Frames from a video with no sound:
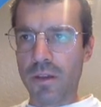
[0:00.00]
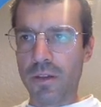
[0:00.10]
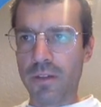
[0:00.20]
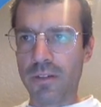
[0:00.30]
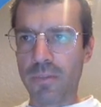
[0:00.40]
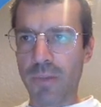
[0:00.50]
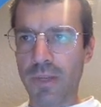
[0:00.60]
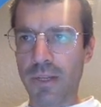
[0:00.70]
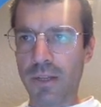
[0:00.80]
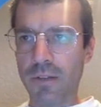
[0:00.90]

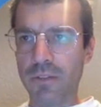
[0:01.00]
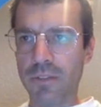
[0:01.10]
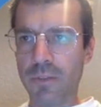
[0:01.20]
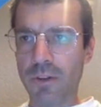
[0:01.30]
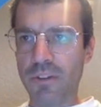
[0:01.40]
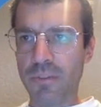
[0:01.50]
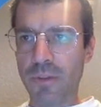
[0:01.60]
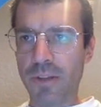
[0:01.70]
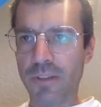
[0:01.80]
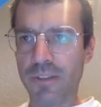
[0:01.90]
Despite closed immigration
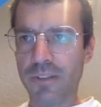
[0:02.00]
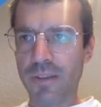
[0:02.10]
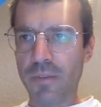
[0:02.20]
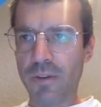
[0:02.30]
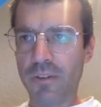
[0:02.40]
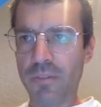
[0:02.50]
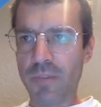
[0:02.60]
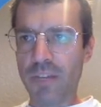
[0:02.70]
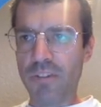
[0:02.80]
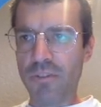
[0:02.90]
policies, immigrants
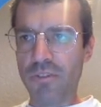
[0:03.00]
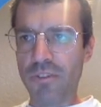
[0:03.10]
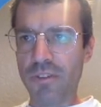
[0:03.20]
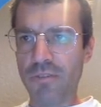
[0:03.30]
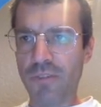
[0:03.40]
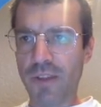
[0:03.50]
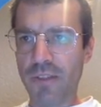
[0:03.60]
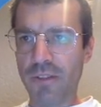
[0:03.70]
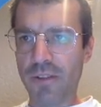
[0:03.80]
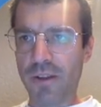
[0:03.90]
may choose to defy
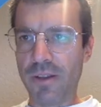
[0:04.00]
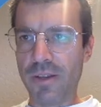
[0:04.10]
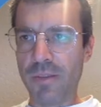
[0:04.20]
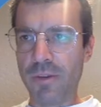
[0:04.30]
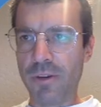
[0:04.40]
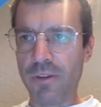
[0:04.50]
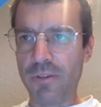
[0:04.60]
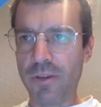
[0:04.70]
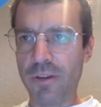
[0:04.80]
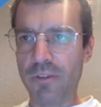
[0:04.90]
the law and immigrate
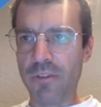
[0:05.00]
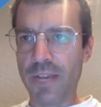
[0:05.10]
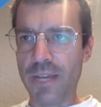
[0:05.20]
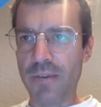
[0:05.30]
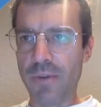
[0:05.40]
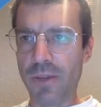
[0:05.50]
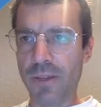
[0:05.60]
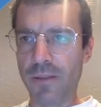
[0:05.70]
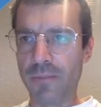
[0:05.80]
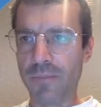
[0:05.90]
to a country
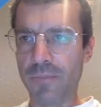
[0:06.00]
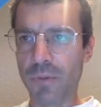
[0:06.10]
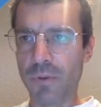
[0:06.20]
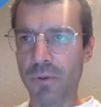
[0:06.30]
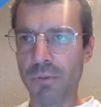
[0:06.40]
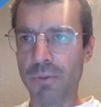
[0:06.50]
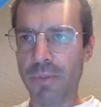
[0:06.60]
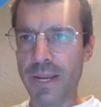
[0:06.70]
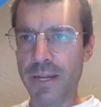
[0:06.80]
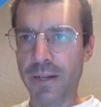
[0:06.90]
anyway, or
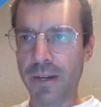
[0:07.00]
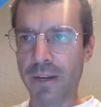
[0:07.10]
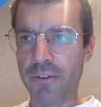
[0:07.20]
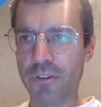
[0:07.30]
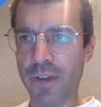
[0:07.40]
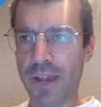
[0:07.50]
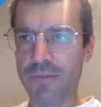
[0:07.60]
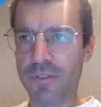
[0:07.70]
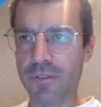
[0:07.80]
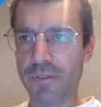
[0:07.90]
remain in a country
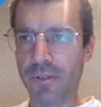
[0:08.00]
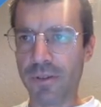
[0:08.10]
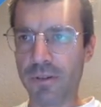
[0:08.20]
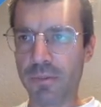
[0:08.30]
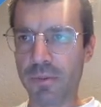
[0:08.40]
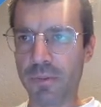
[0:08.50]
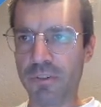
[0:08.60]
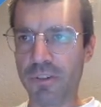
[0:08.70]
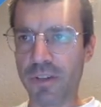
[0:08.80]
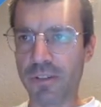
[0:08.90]
after their legal
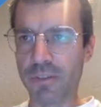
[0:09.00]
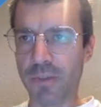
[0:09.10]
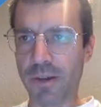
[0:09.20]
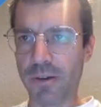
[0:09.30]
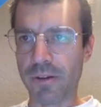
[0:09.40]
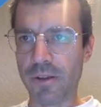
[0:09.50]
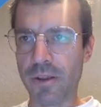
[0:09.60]
permission has expired.